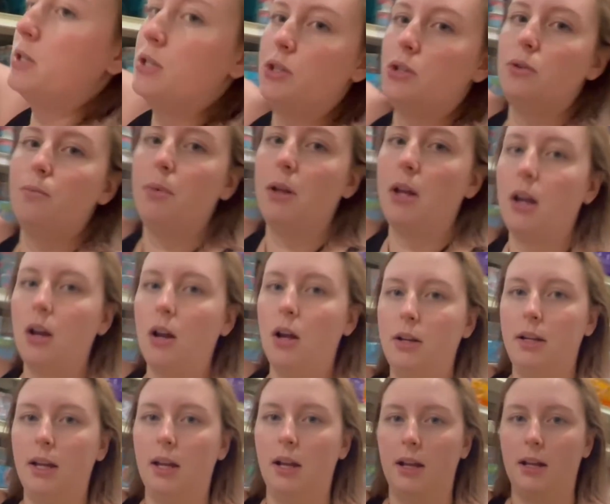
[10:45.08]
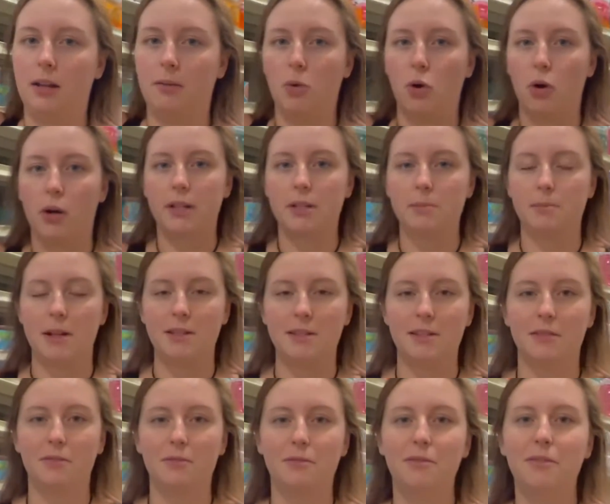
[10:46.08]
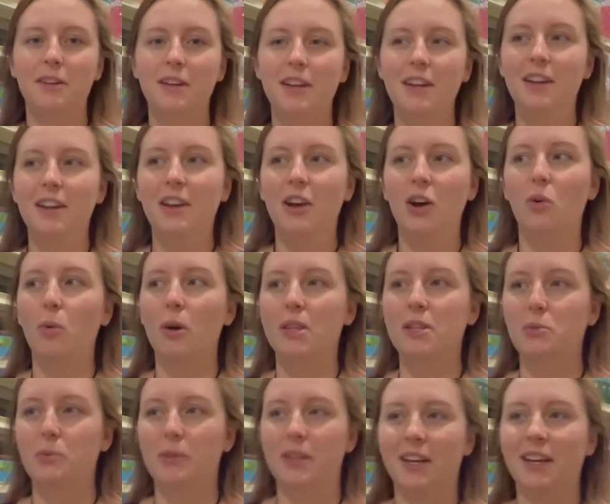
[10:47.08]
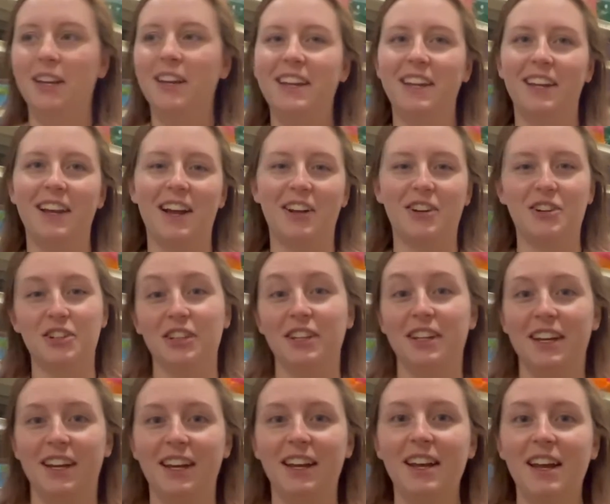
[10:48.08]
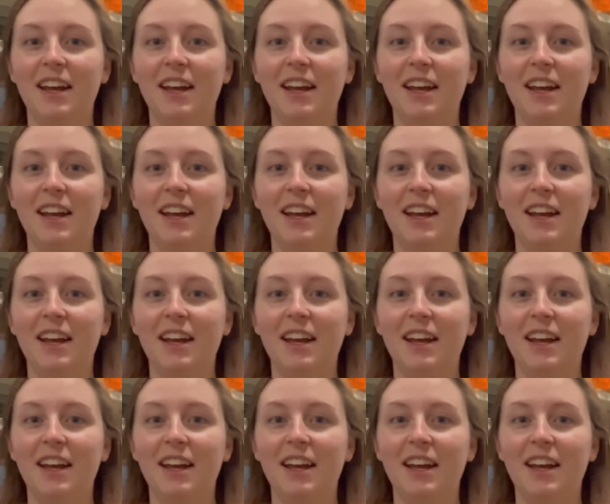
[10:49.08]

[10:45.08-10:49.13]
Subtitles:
do plan on getting more expensive once we can actually